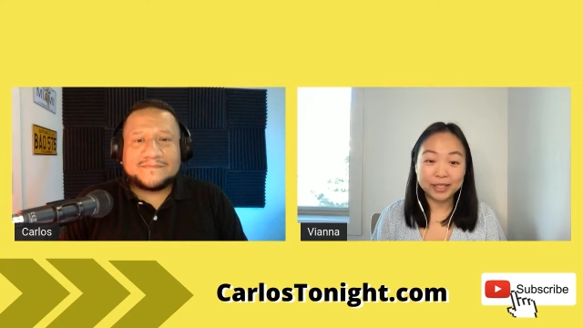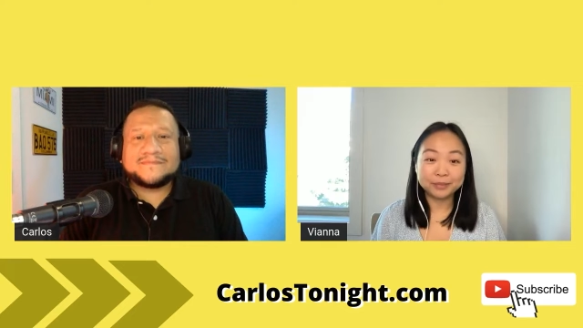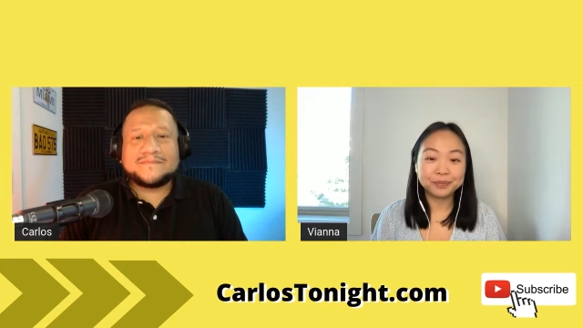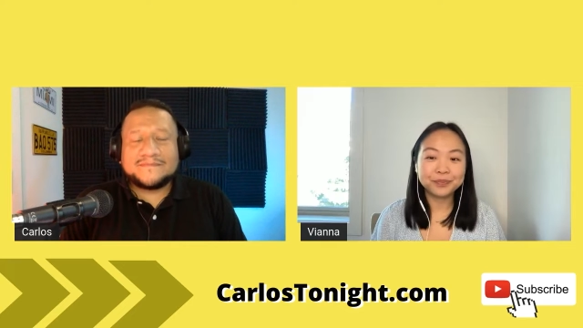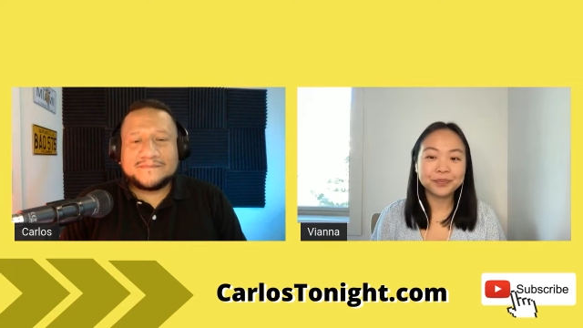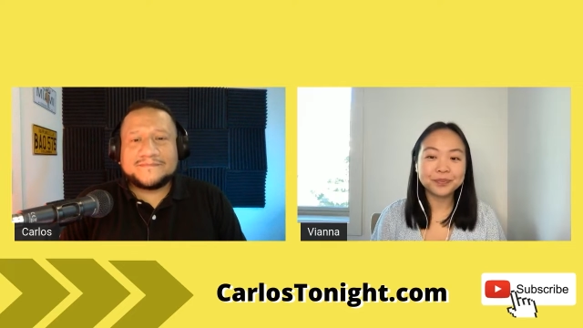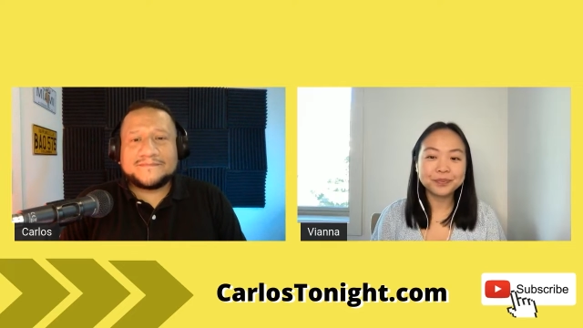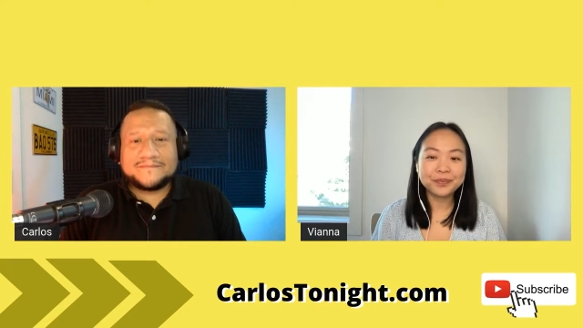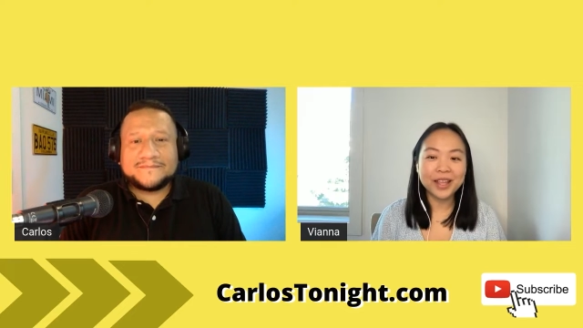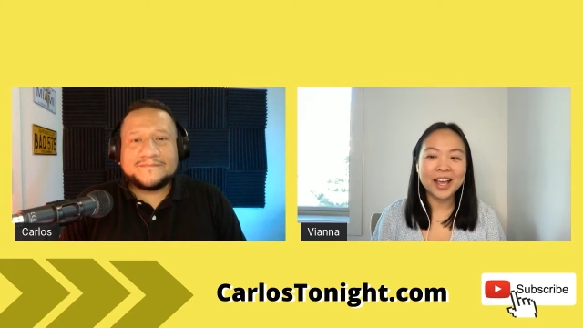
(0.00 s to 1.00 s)
Speaker 1: But
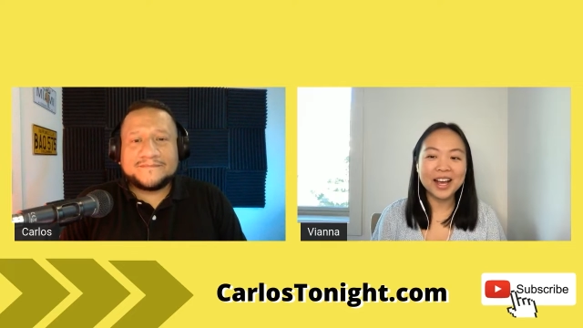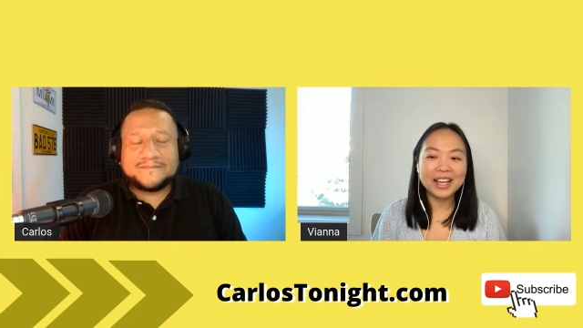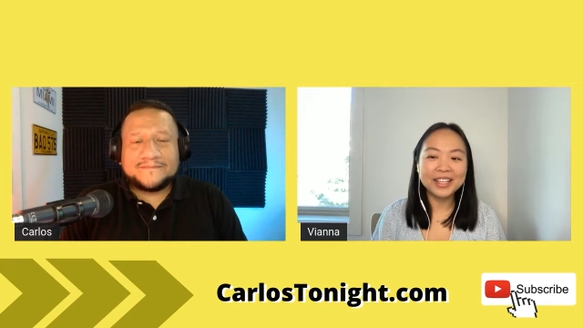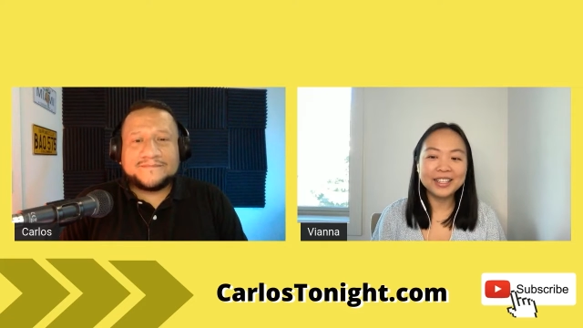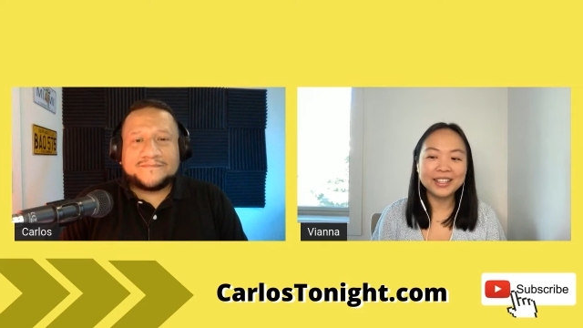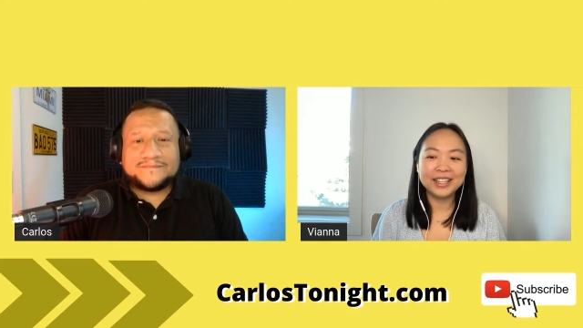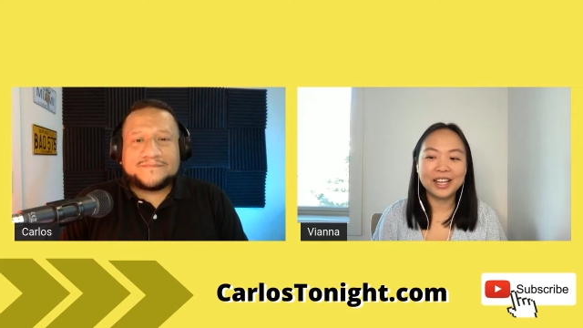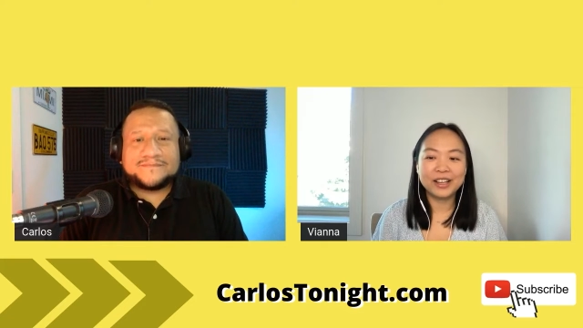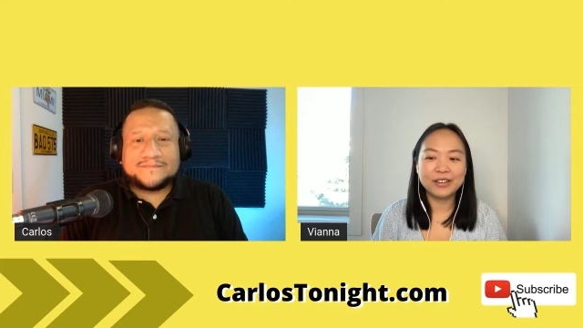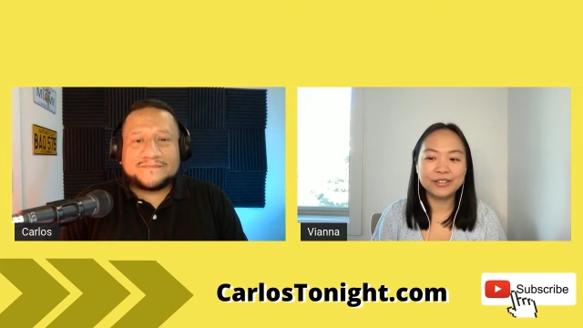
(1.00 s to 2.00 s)
I
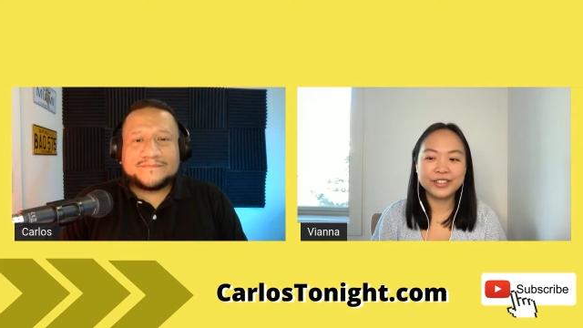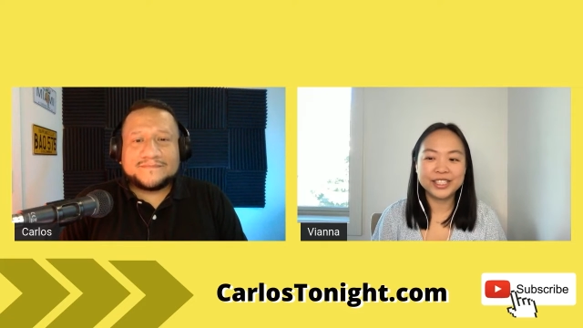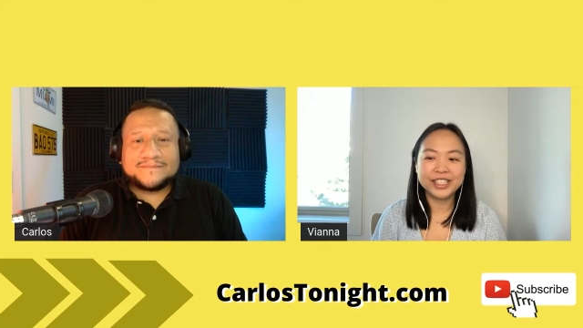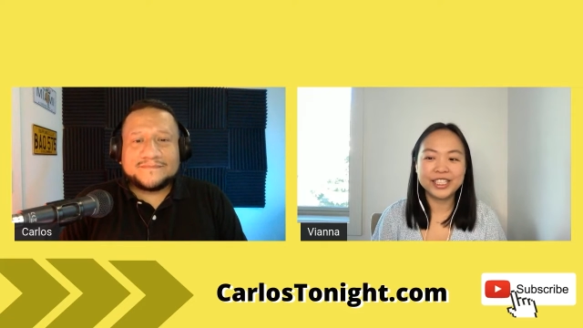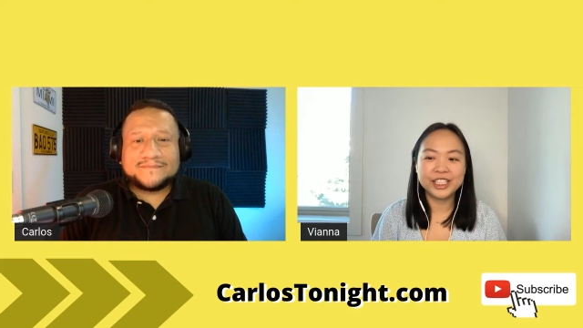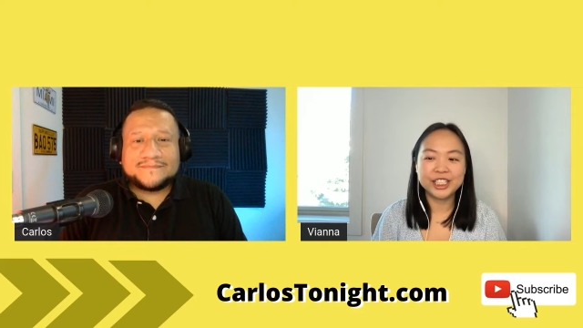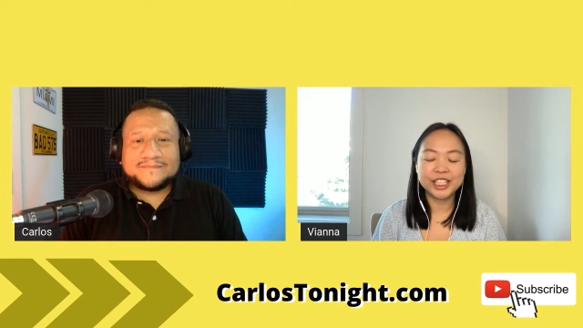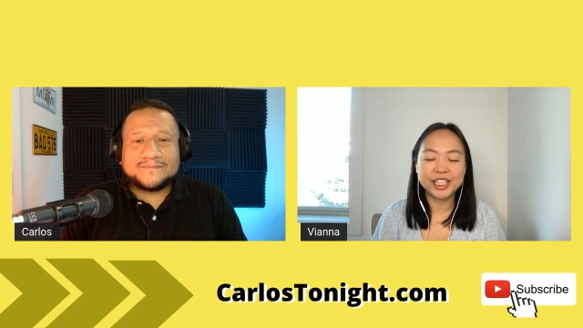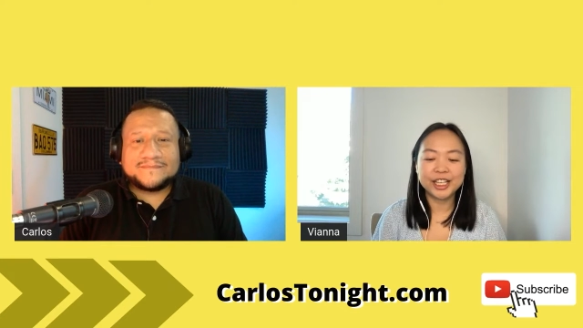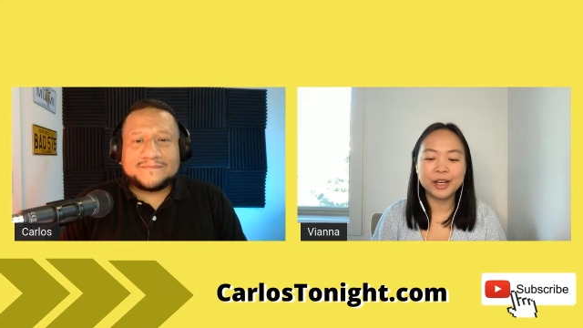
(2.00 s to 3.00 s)
love
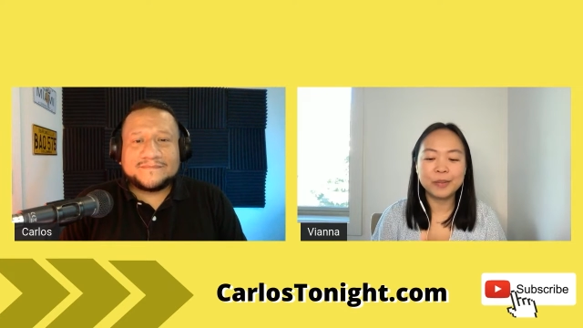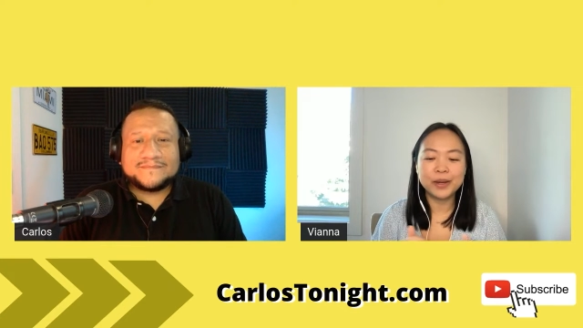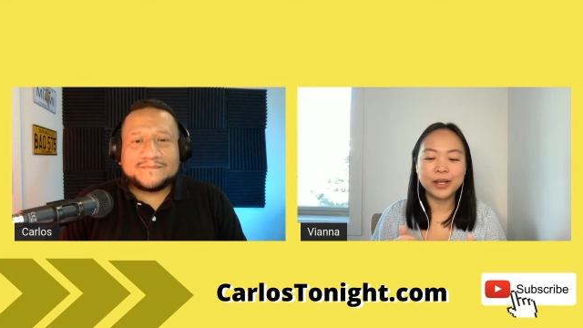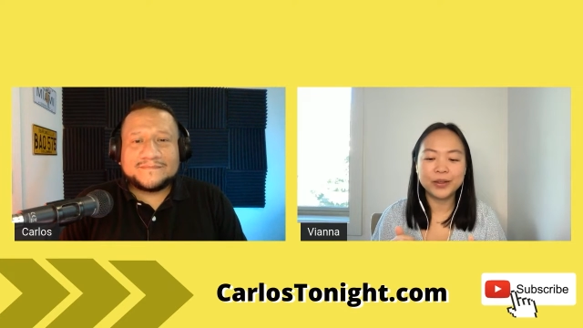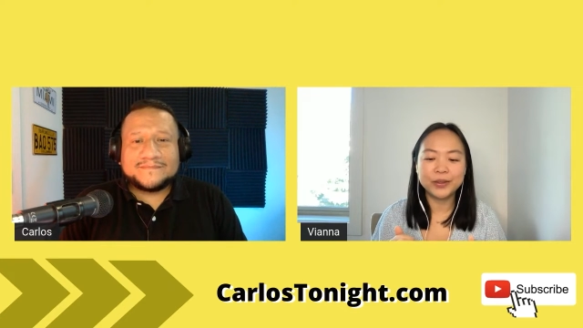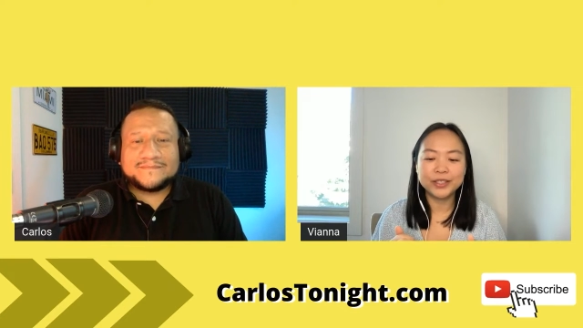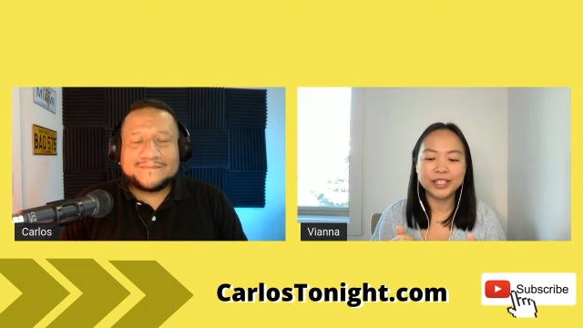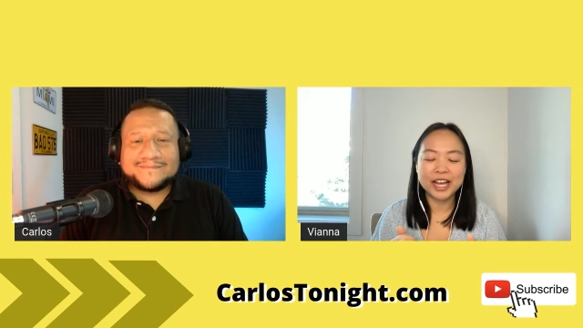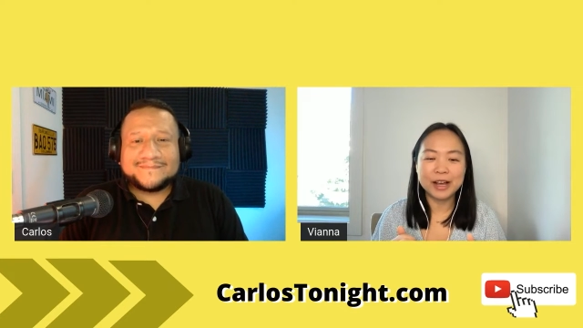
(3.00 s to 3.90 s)
teaching about